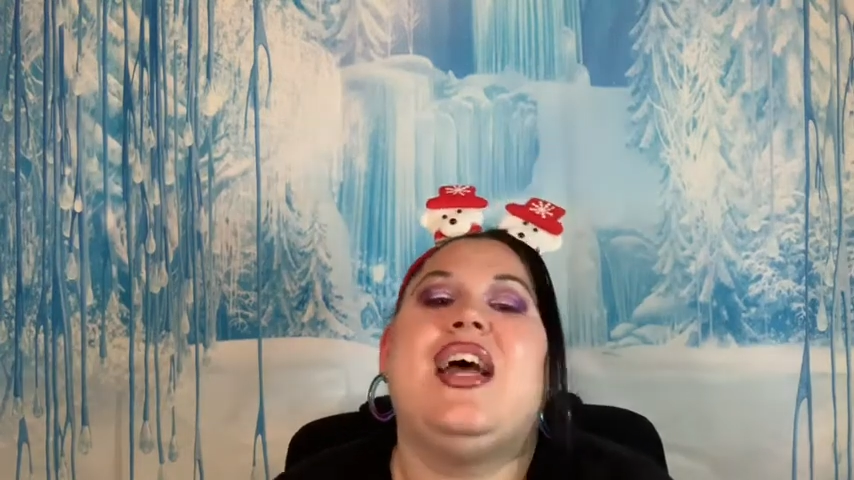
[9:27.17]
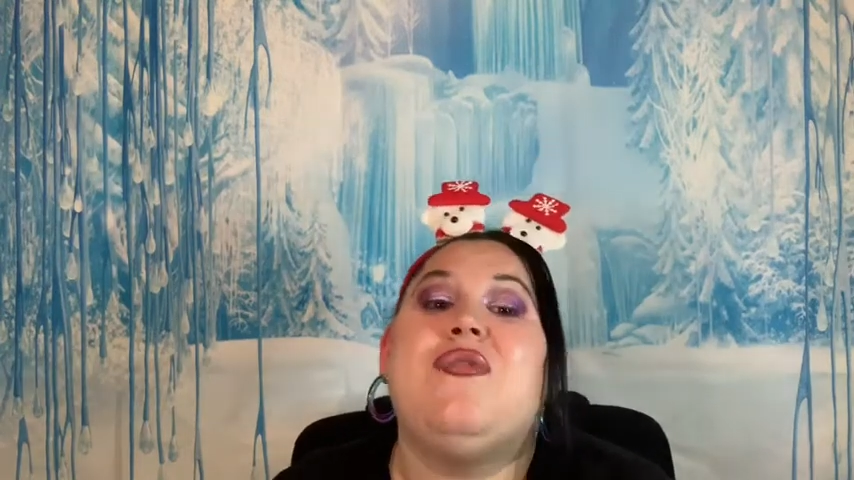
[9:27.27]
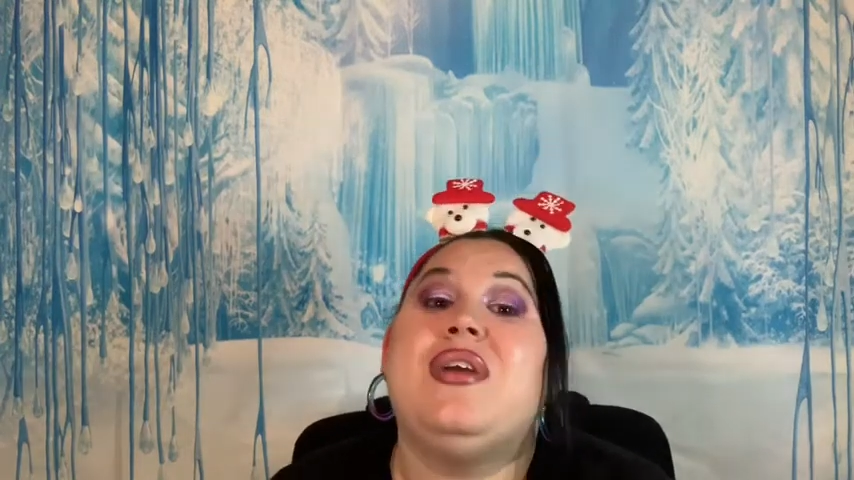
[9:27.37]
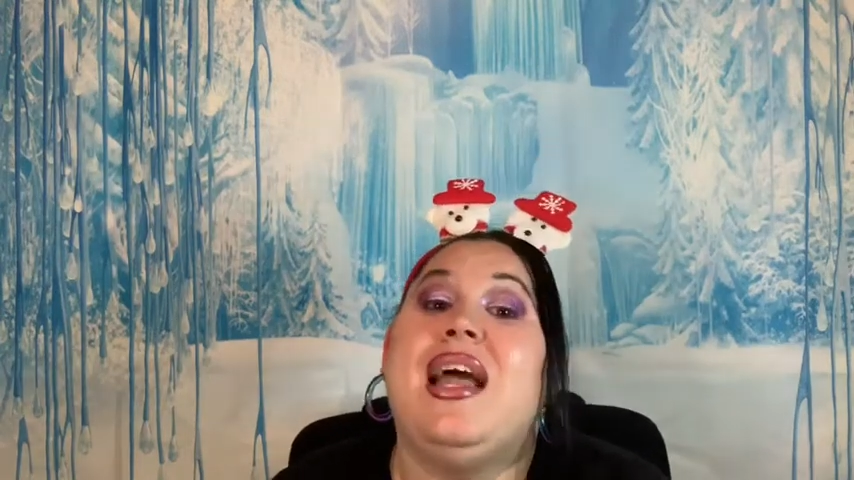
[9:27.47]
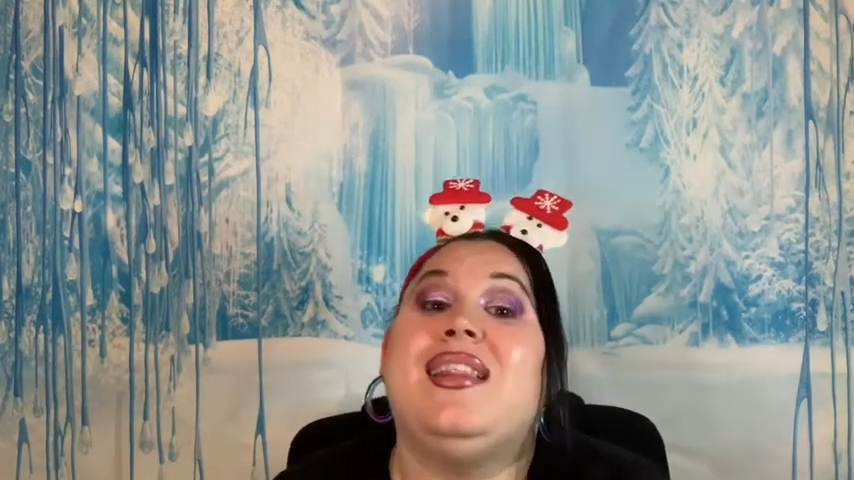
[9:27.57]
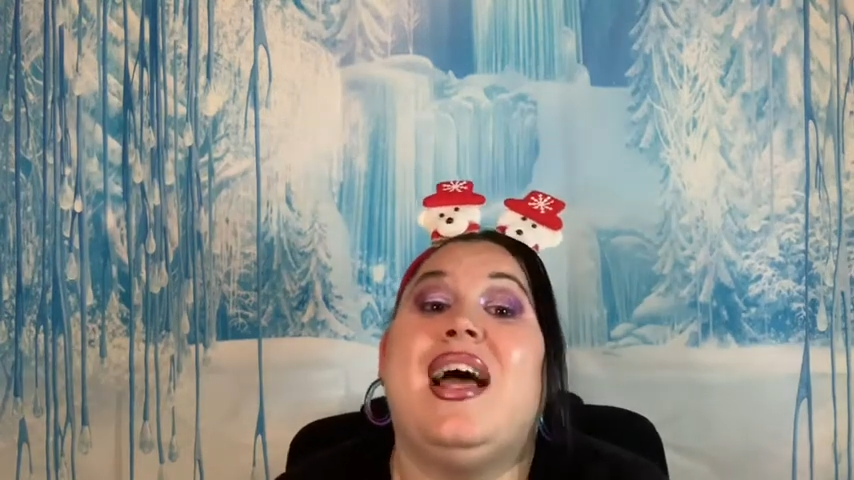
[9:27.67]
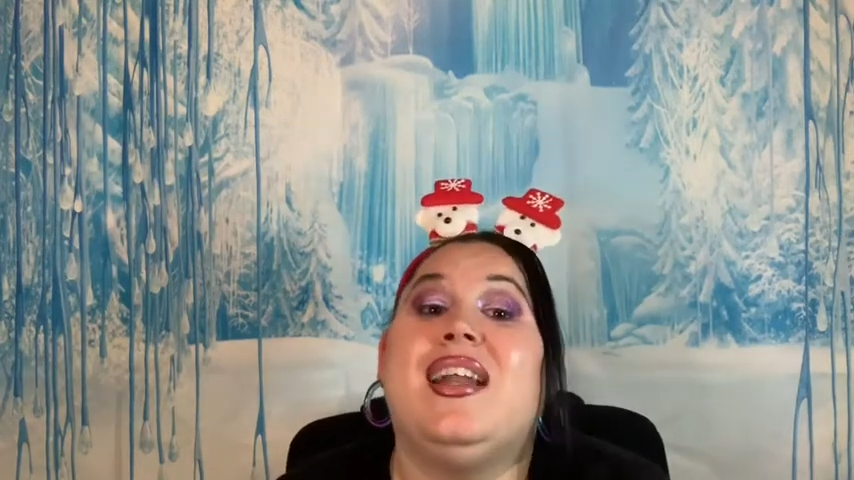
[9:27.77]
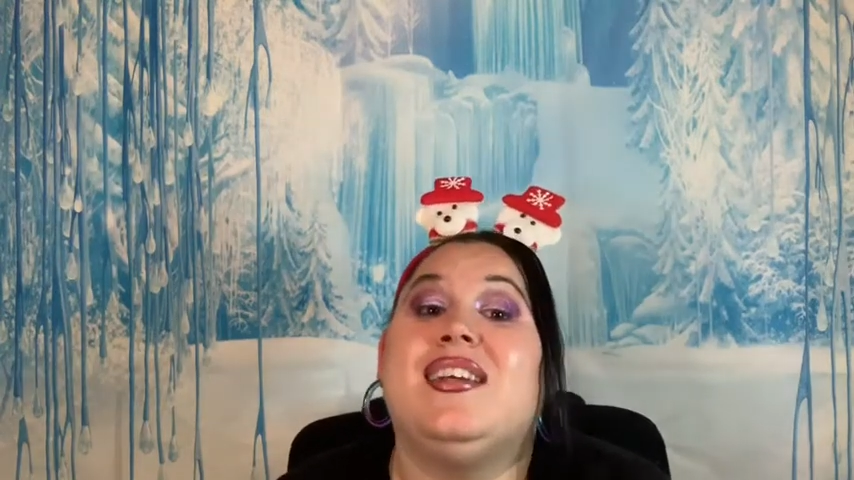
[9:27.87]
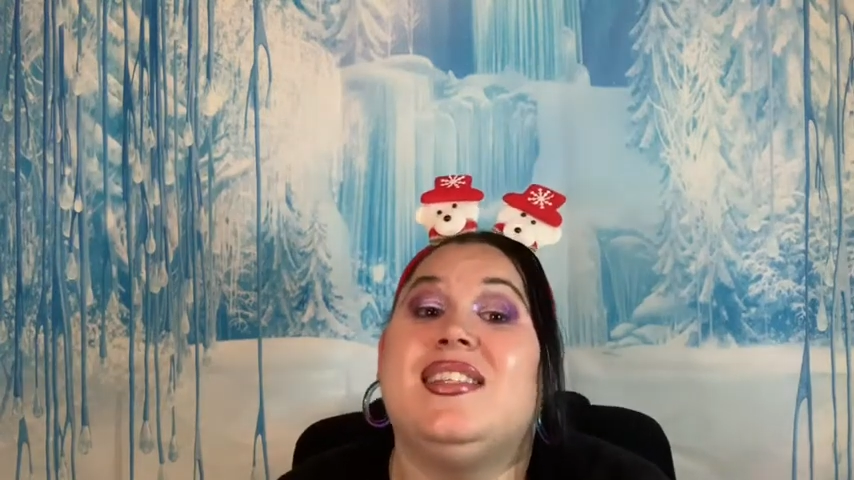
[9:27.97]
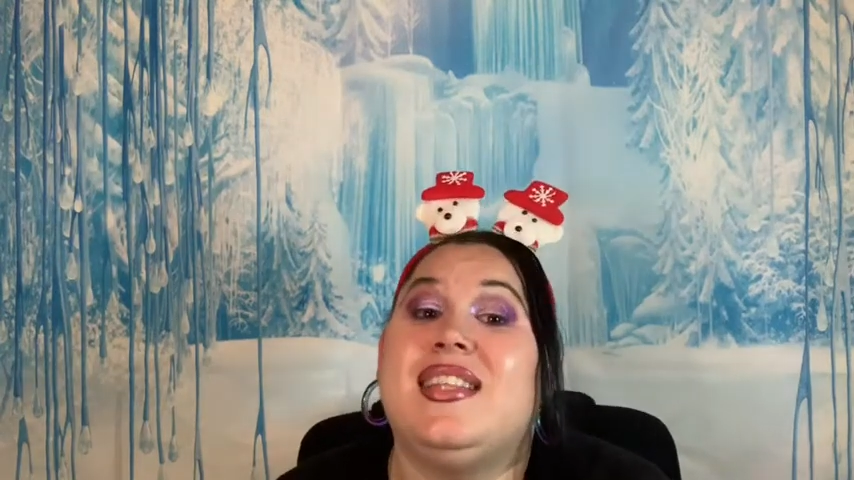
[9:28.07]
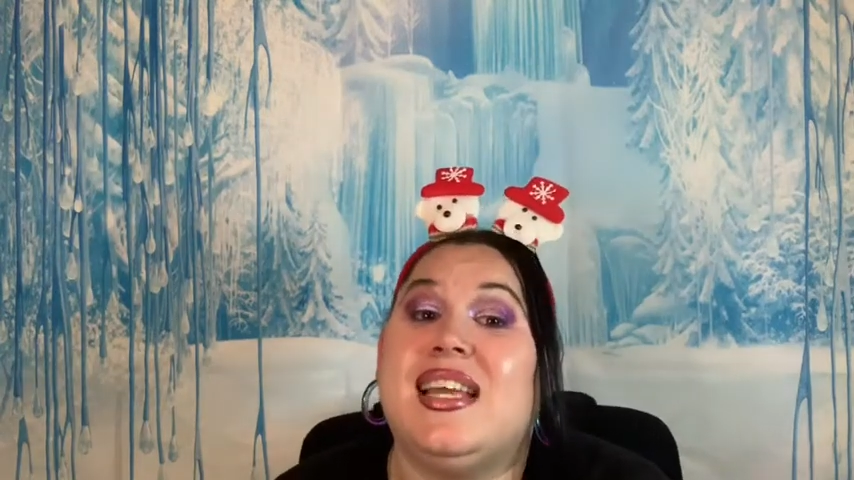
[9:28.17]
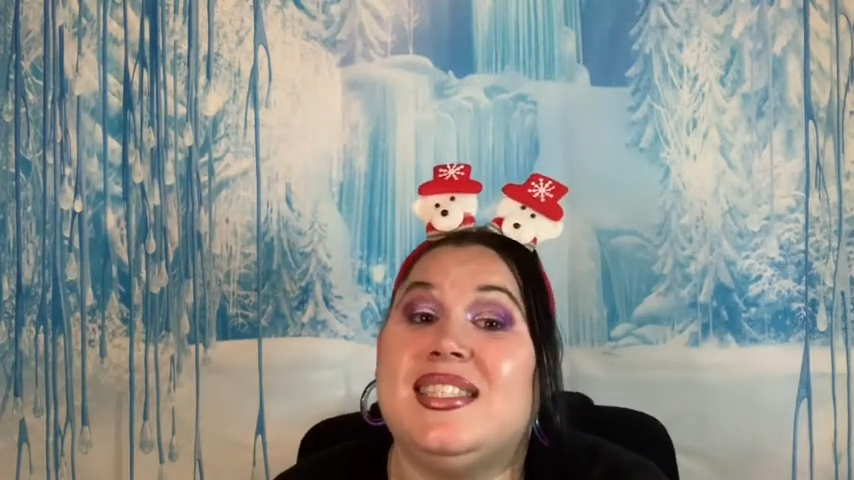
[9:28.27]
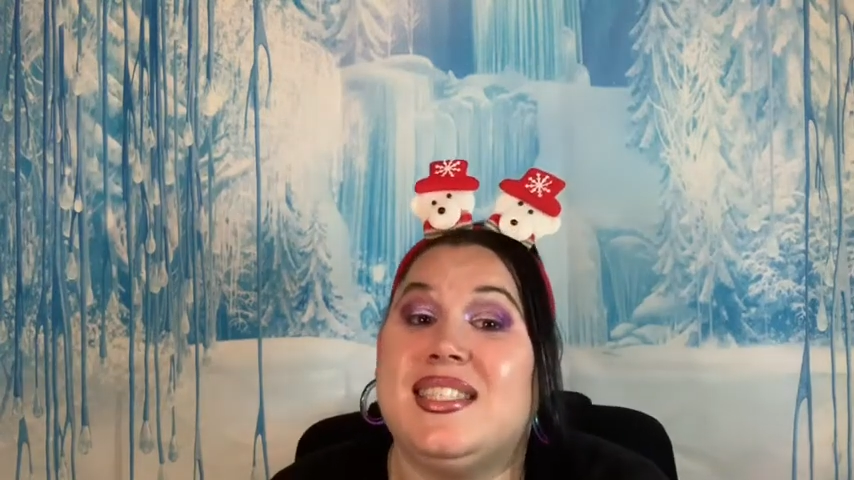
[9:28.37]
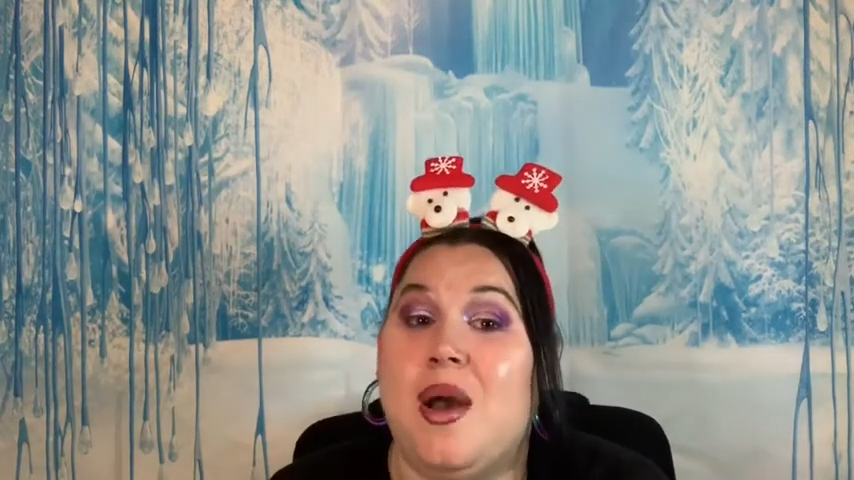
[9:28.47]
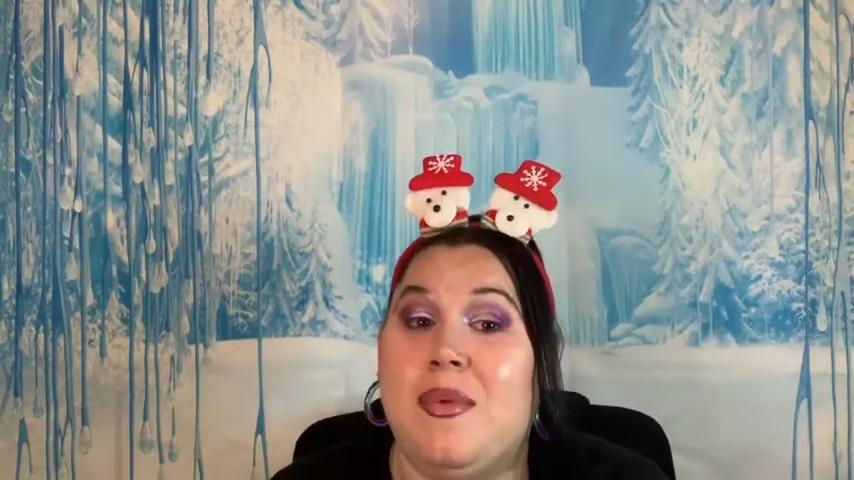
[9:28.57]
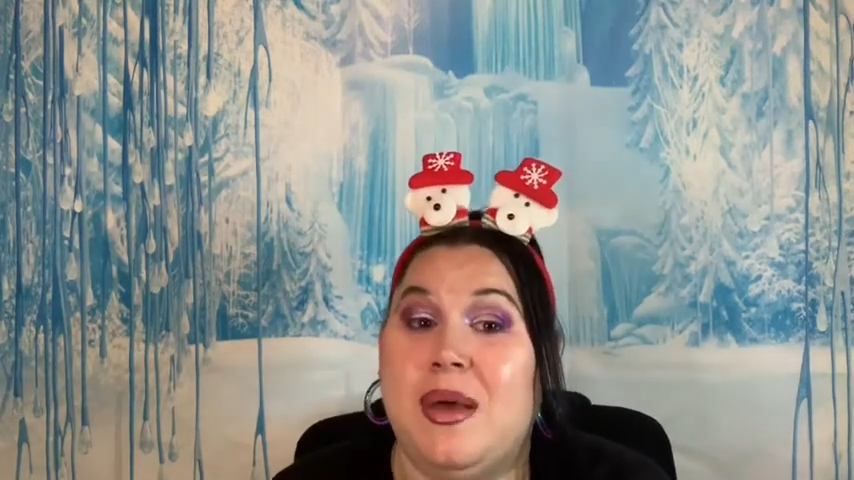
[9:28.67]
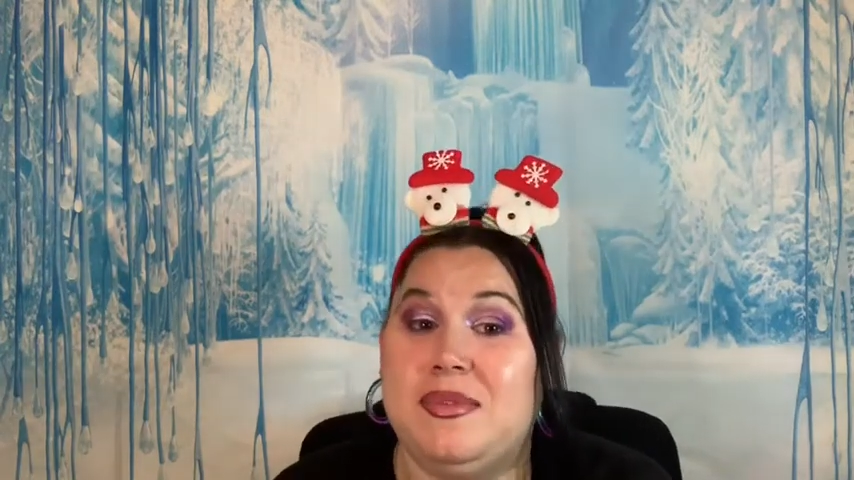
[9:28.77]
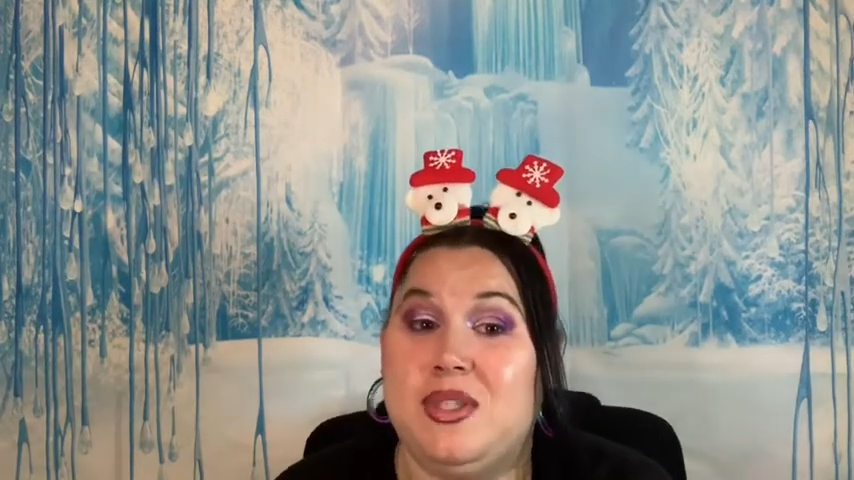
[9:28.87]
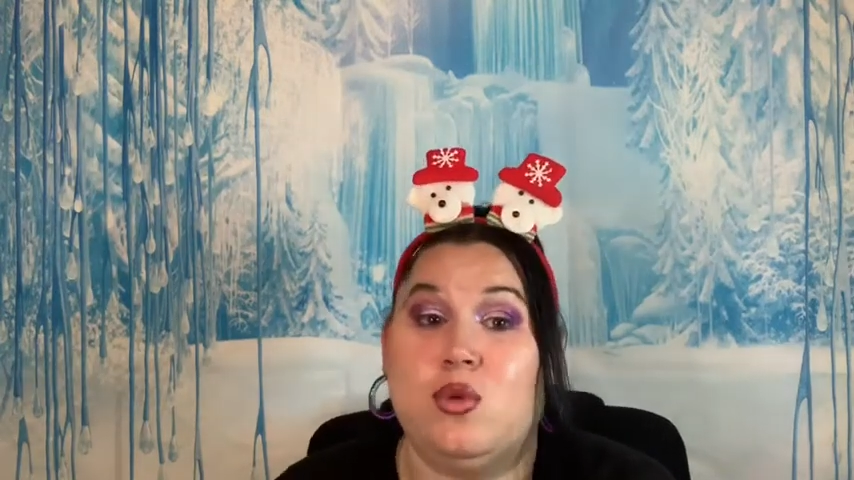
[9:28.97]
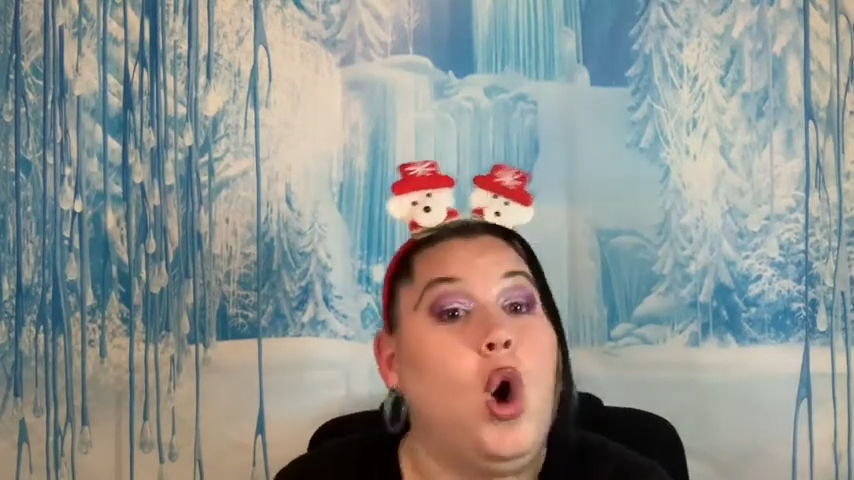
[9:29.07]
we got a lot of good things coming up soon.